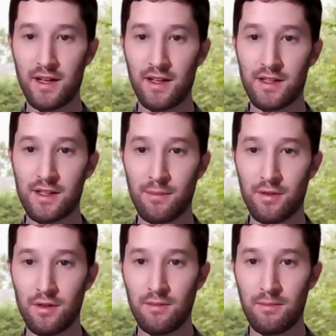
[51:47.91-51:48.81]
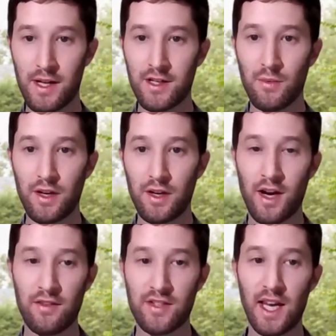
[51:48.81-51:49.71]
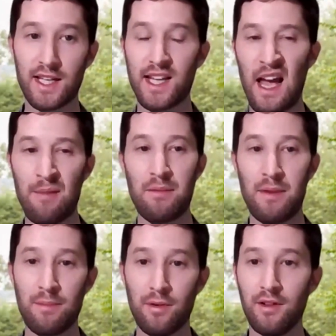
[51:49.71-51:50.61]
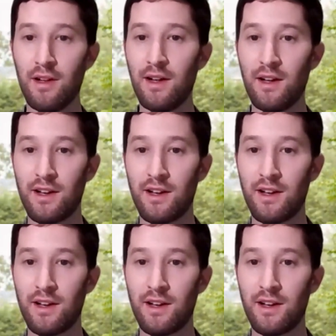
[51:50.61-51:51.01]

in the simple budget where you're kind of selecting how many people